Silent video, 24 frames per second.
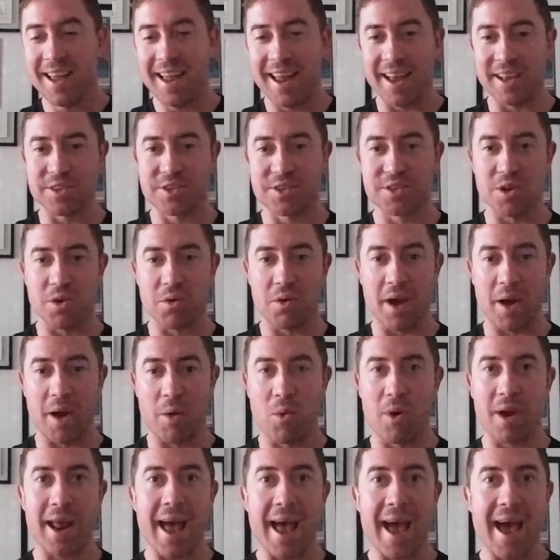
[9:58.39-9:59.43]
And so I
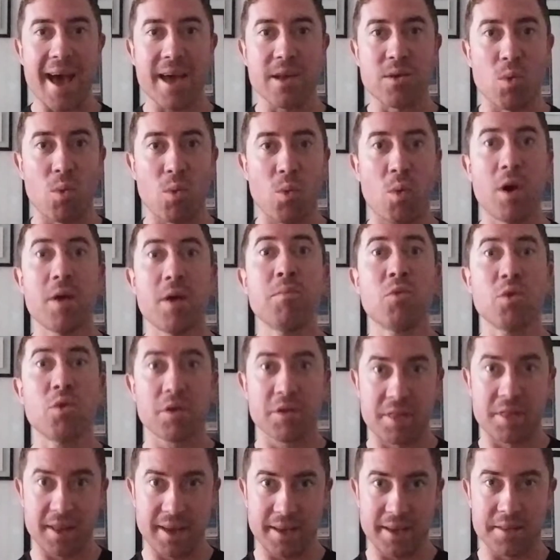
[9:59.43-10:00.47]
want to add one more
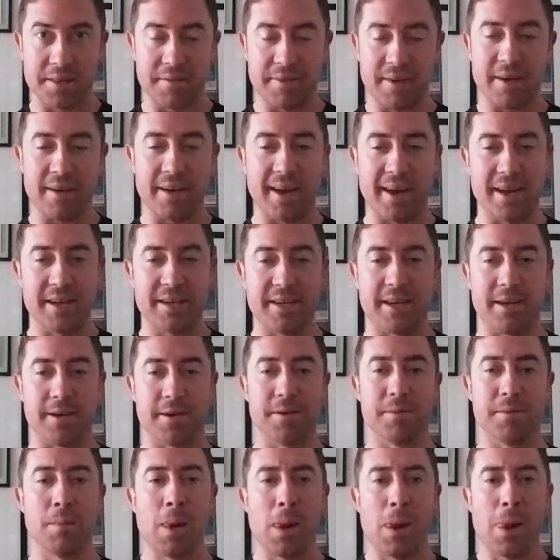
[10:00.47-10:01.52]
thing at the very end
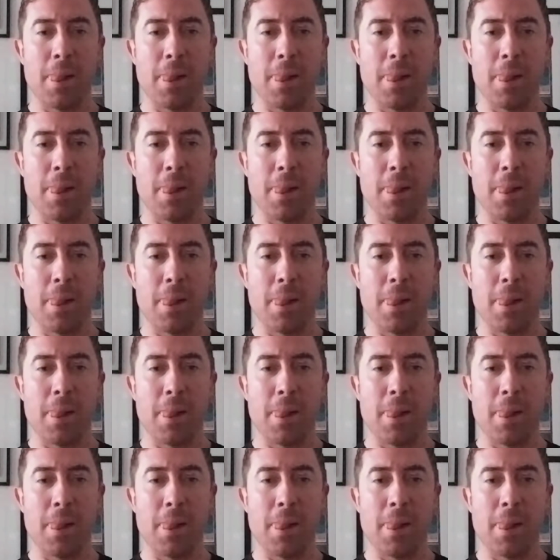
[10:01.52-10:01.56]
here,